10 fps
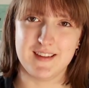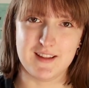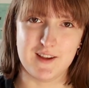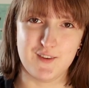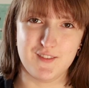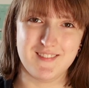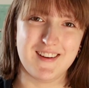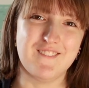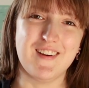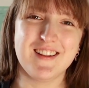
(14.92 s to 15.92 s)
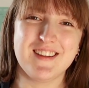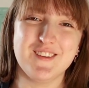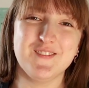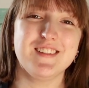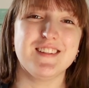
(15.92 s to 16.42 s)
Hello, and
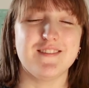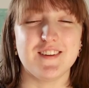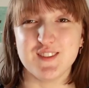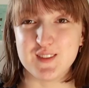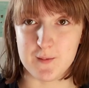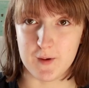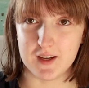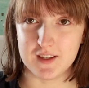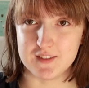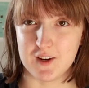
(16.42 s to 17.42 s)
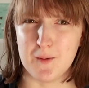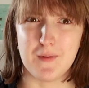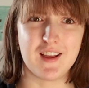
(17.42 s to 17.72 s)
welcome to the first day back of term.